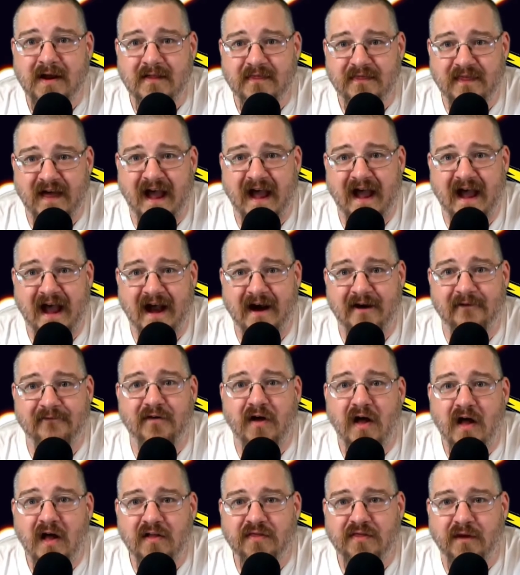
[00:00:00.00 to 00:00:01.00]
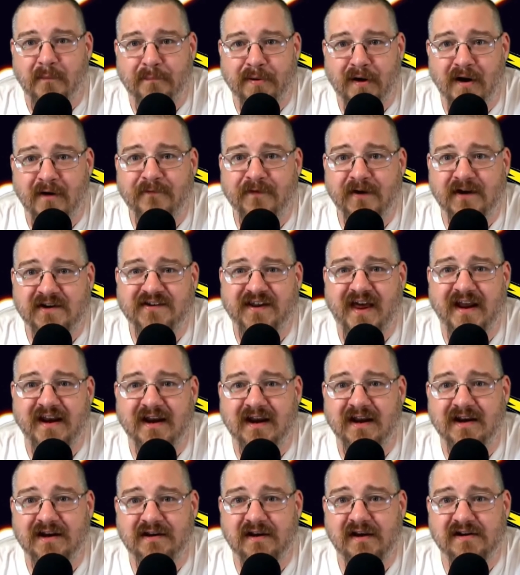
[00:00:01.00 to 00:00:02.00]
that have the perfect set of
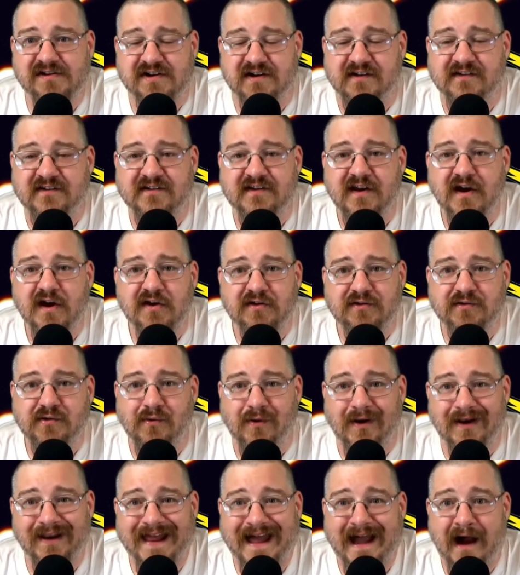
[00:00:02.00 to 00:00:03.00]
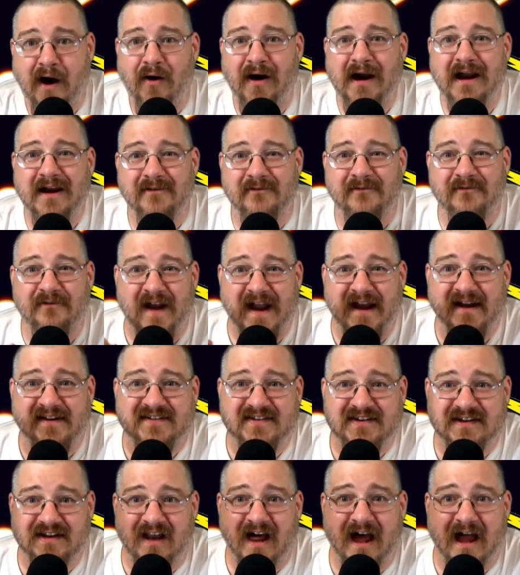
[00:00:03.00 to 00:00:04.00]
conditions to allow
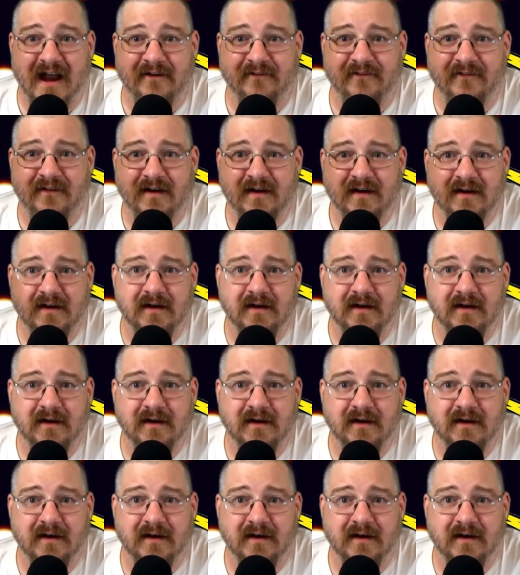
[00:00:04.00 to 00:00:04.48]
advanced life